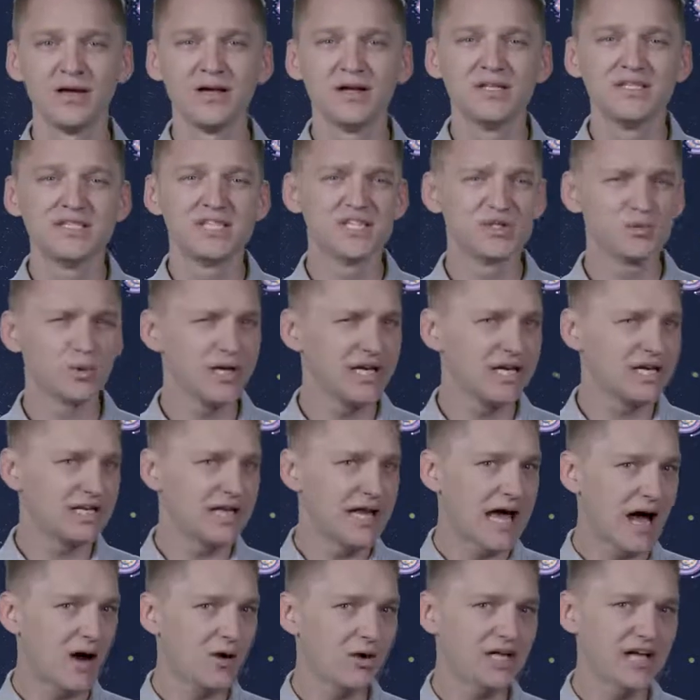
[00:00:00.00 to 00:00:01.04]
Since we can
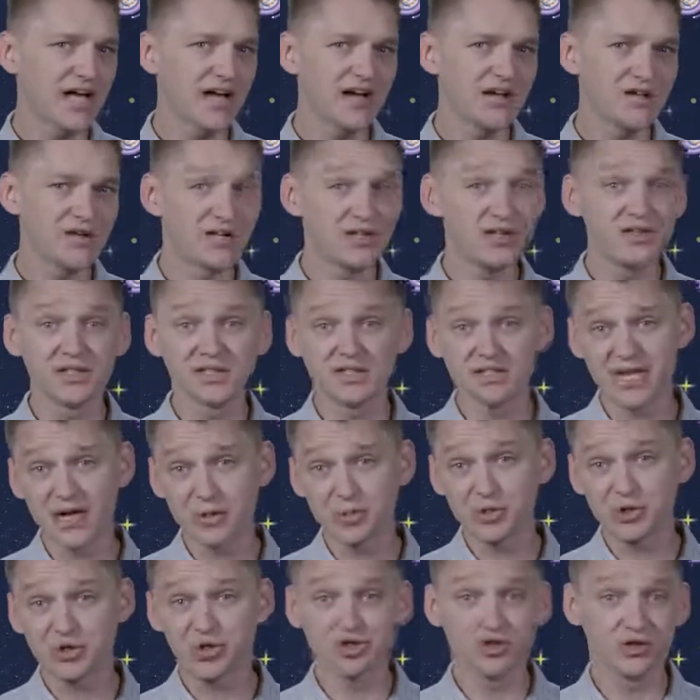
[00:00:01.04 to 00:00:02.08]
now calculate the
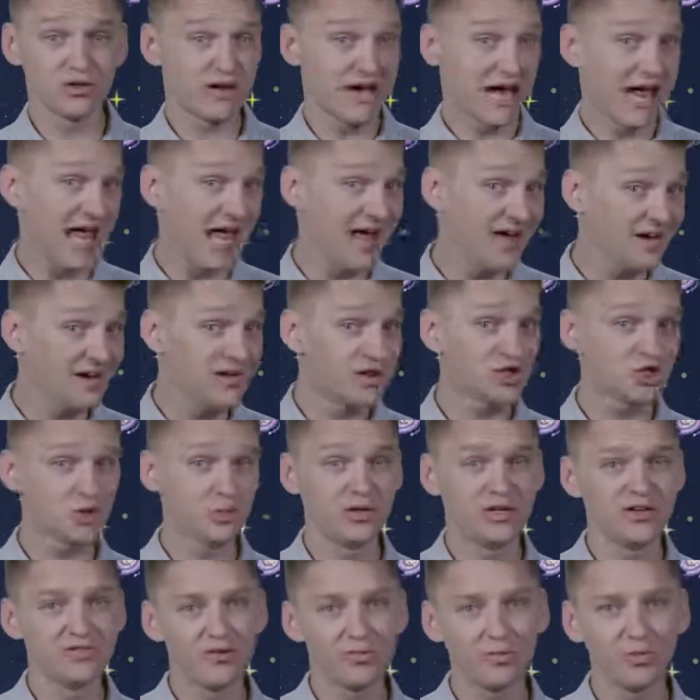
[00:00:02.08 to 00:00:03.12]
temperature and
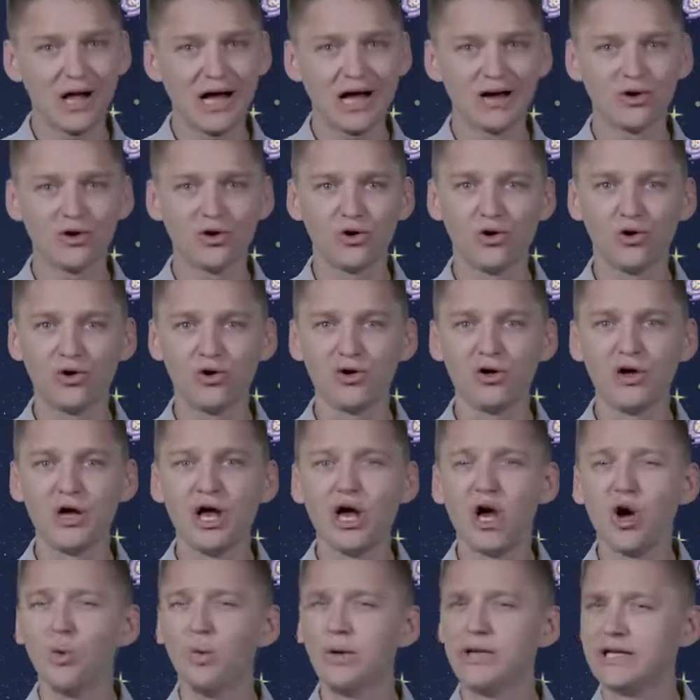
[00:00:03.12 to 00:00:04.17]
entropy of a black hole,
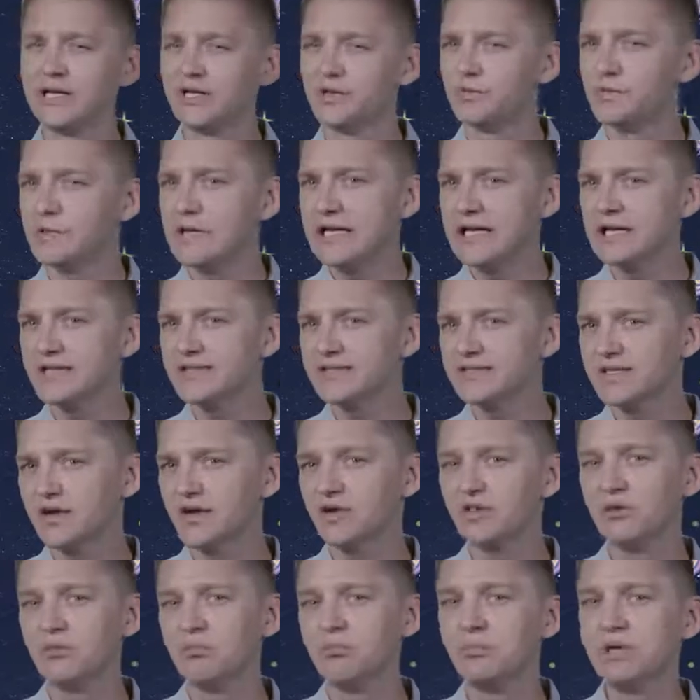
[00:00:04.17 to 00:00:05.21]
we can reconsider
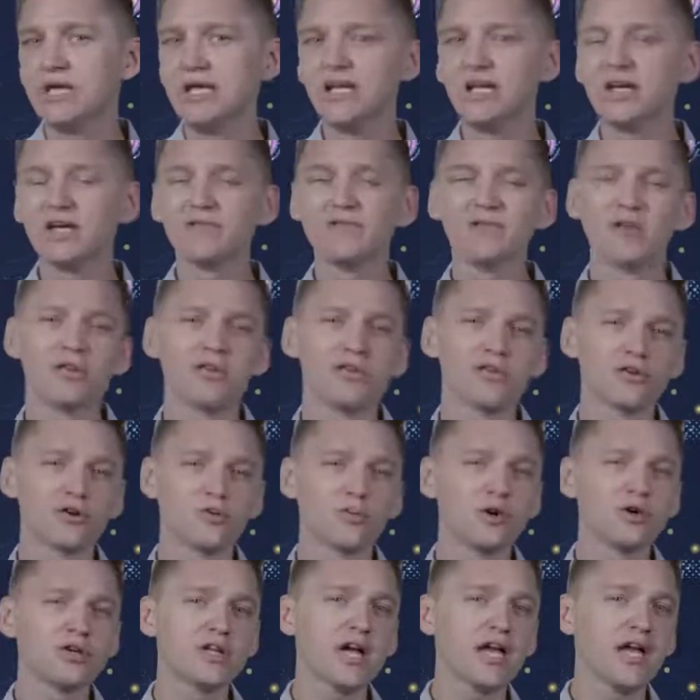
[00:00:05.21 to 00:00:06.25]
the meaning of the
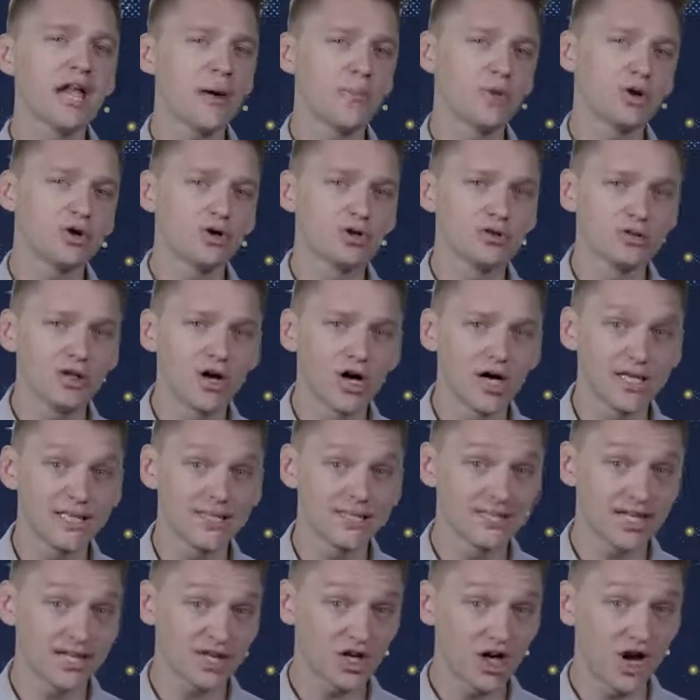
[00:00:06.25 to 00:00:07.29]
thermodynamical laws
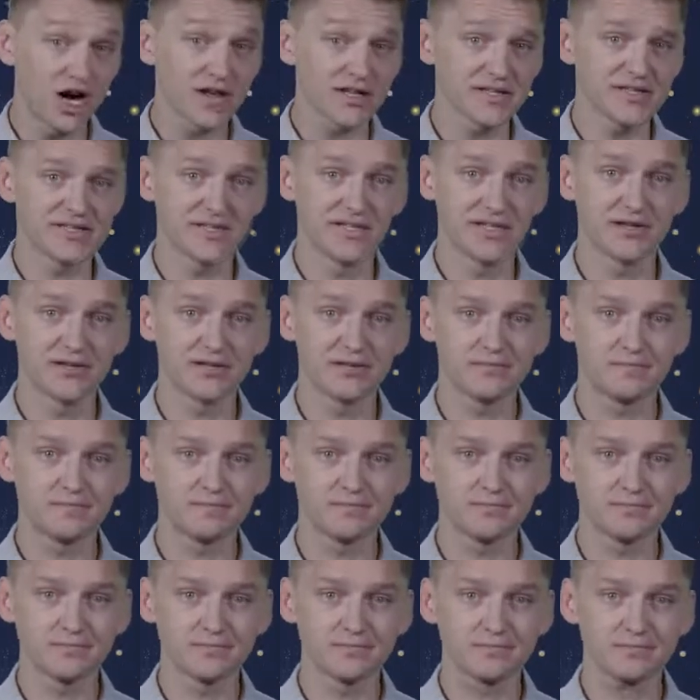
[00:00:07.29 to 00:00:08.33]
that got us here.
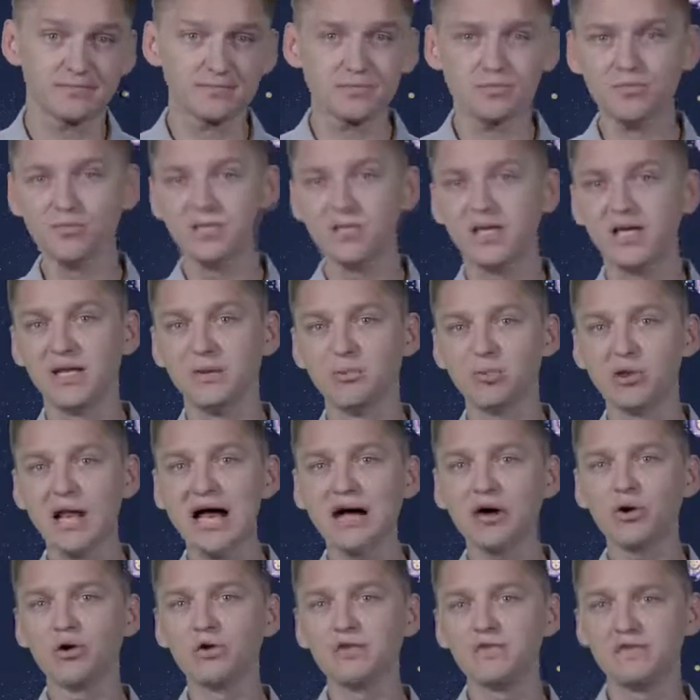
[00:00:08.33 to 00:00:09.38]
In
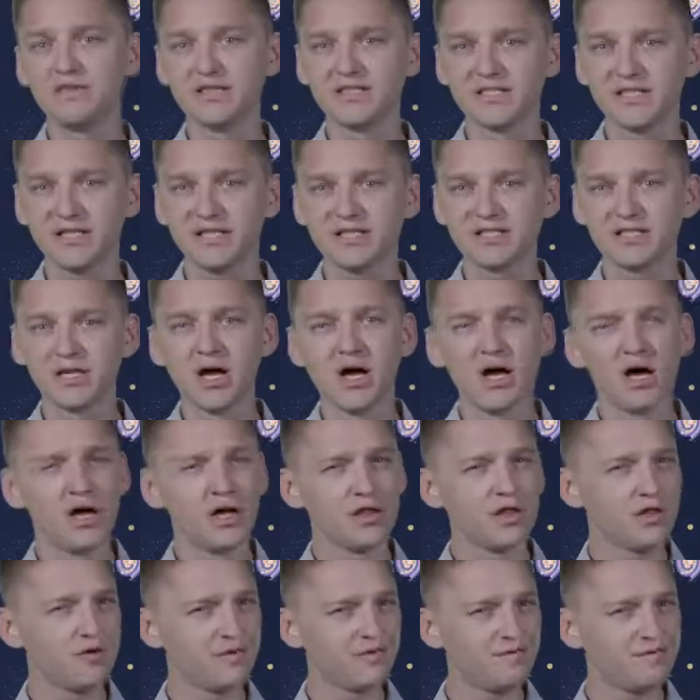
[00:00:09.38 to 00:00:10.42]
black hole physics,
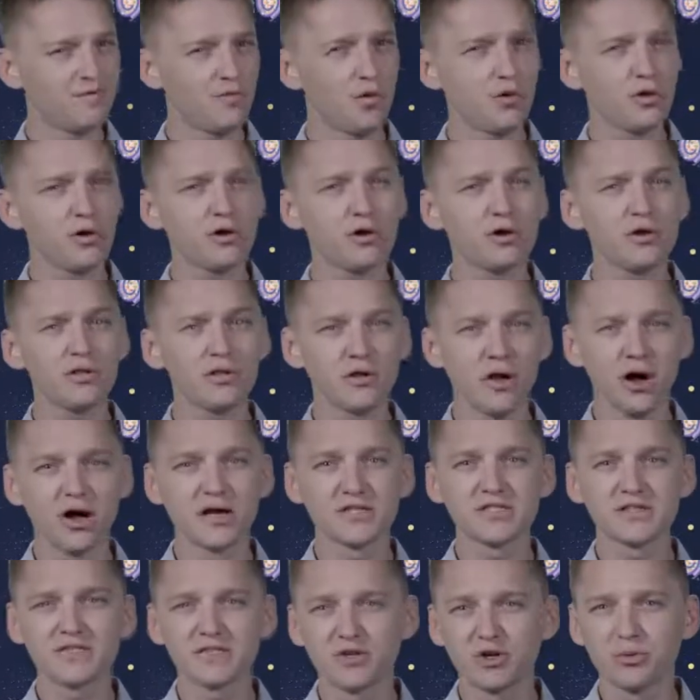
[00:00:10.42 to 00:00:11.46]
the 4
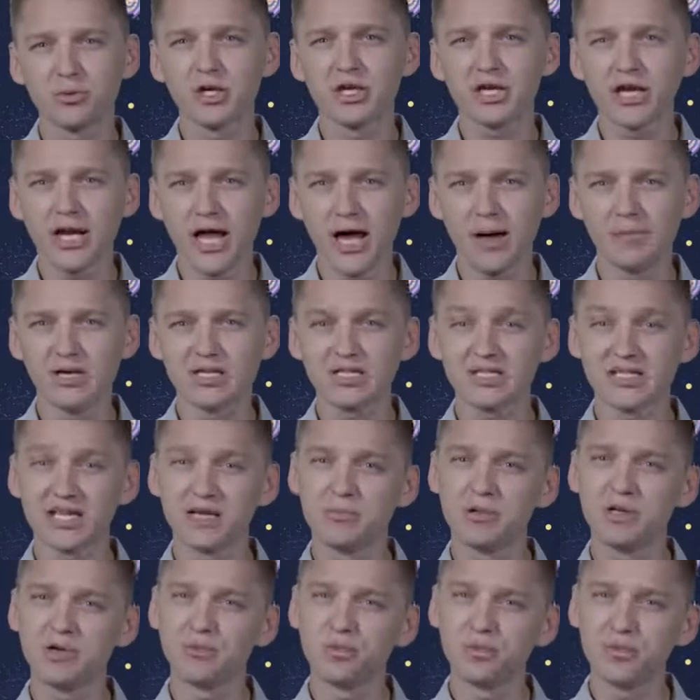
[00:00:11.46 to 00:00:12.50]
laws of thermodynamics can
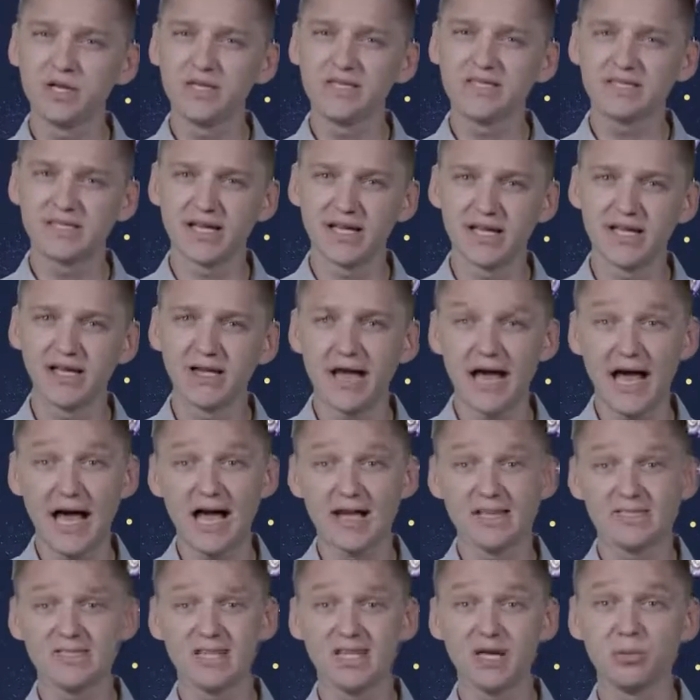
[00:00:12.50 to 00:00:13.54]
be restated
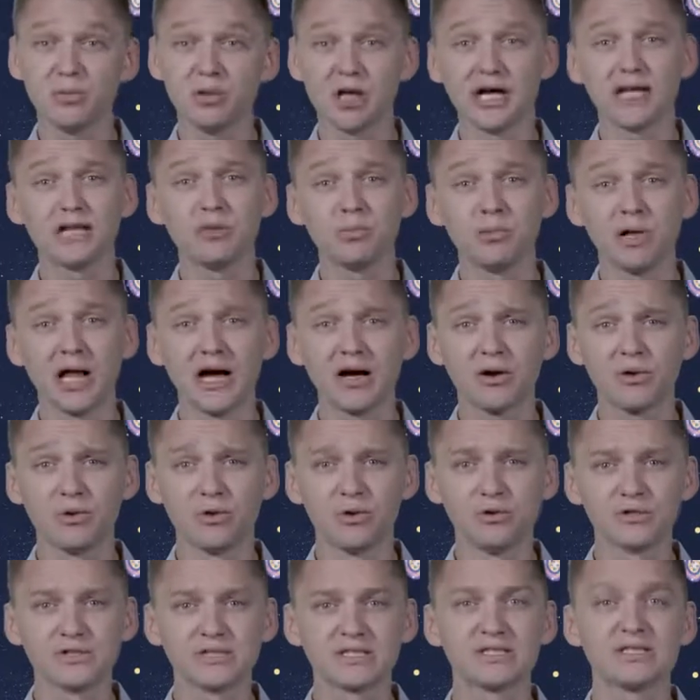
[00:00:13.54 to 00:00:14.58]
as they apply to black
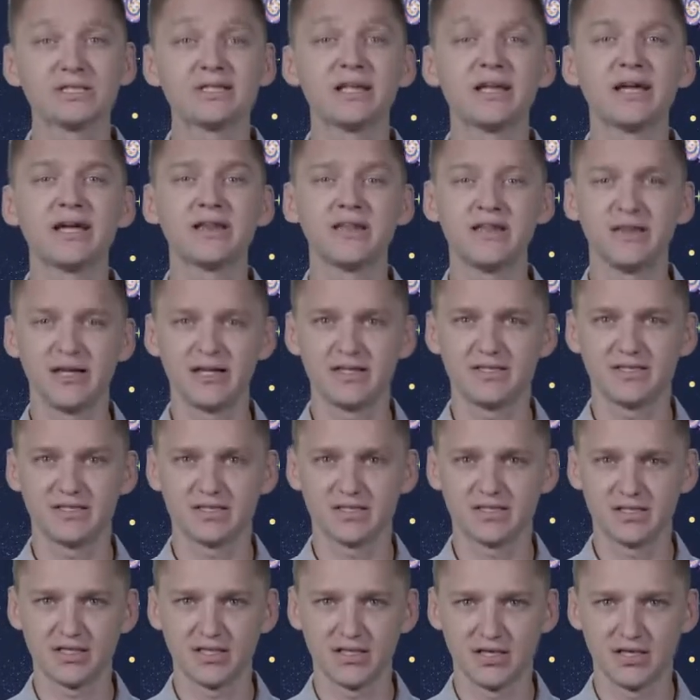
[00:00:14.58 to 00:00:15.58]
holes like this.